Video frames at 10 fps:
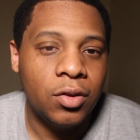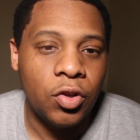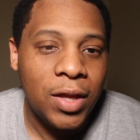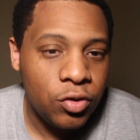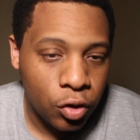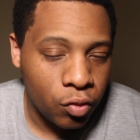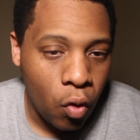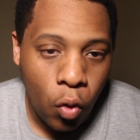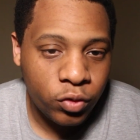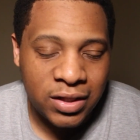so that your
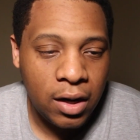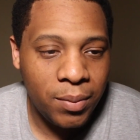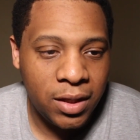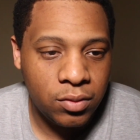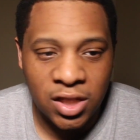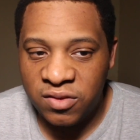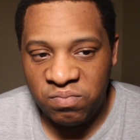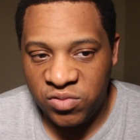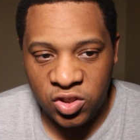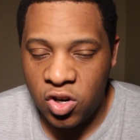whole settlement
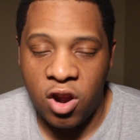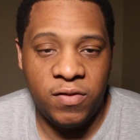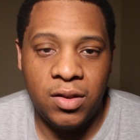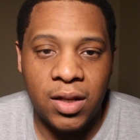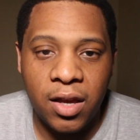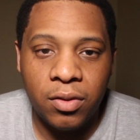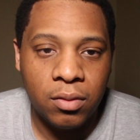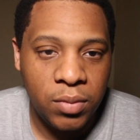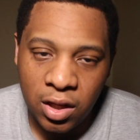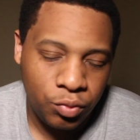just starves to death
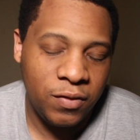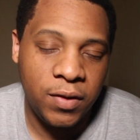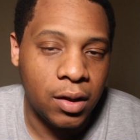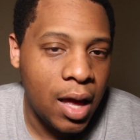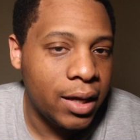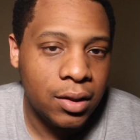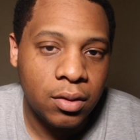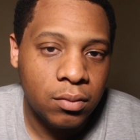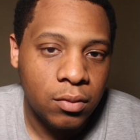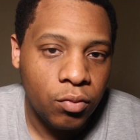because we feel like it.